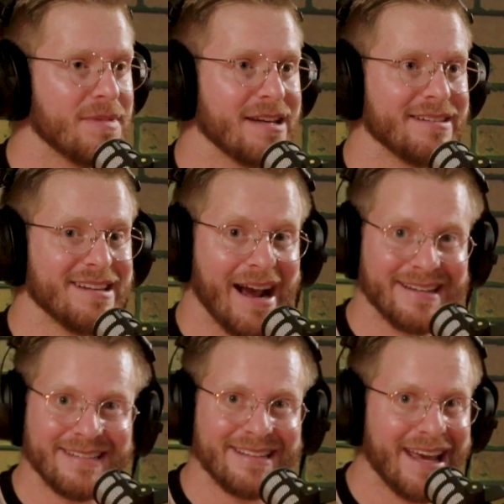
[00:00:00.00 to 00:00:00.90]
I mean,
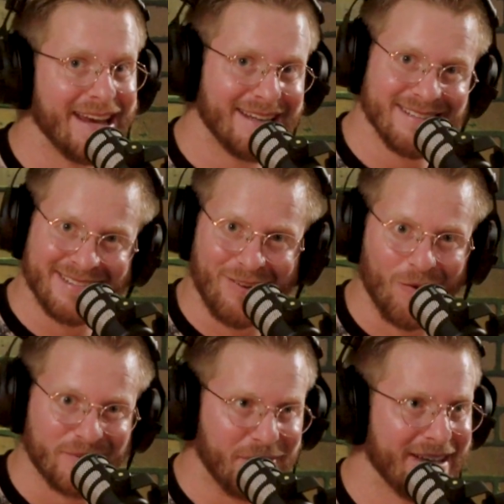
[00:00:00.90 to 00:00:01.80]
1980s
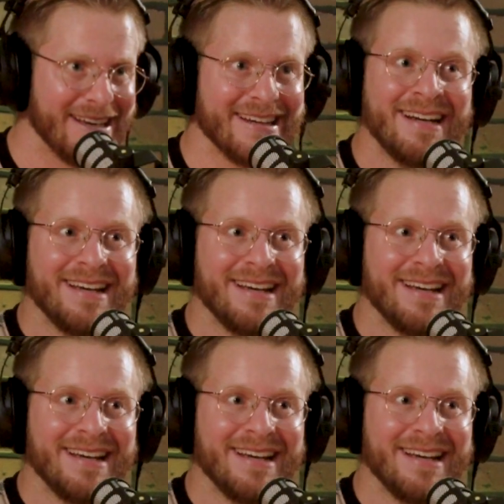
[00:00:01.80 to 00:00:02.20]
carpet,